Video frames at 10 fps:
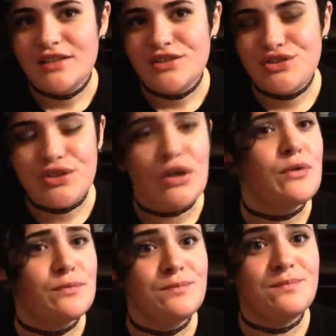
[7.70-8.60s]

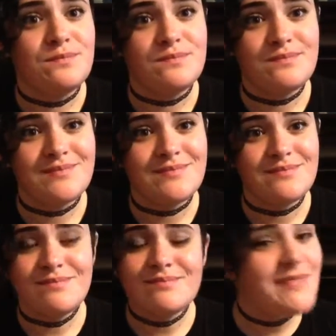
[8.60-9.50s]
So
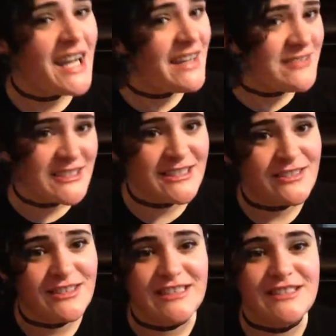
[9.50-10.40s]
I'm just
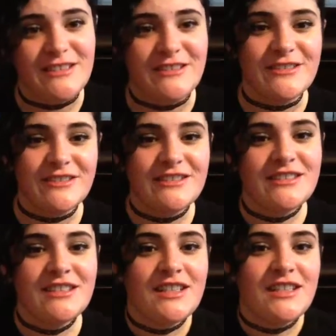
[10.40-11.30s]
going to
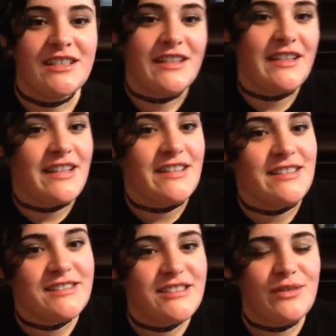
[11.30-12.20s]
get
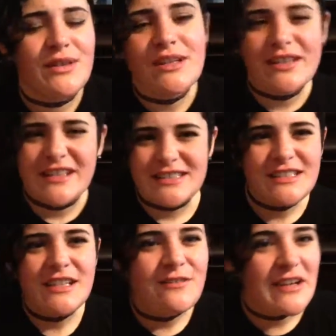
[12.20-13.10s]
into it. It's
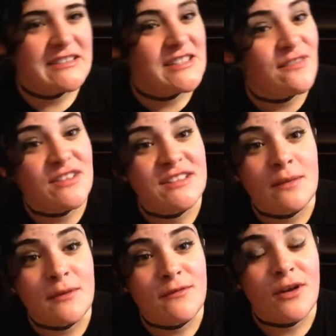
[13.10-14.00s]
the event of the
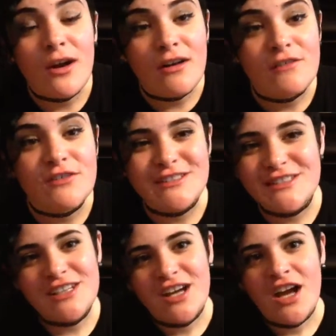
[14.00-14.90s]
summer for all of
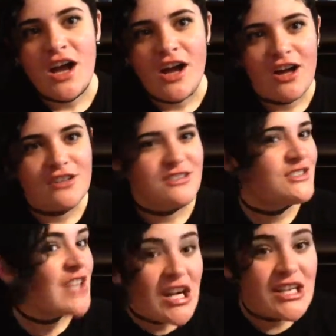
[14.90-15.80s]
us
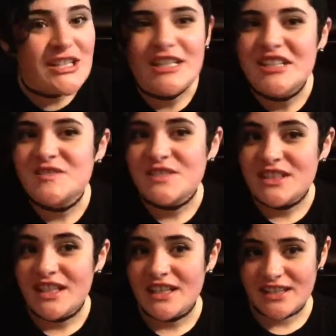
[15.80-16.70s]
alternative
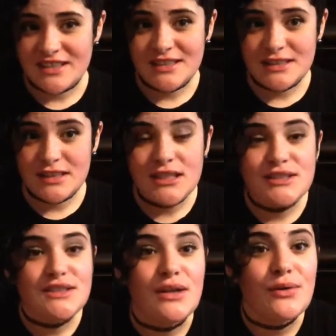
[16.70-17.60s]
kids.
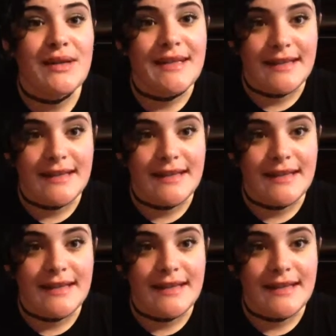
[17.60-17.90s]
So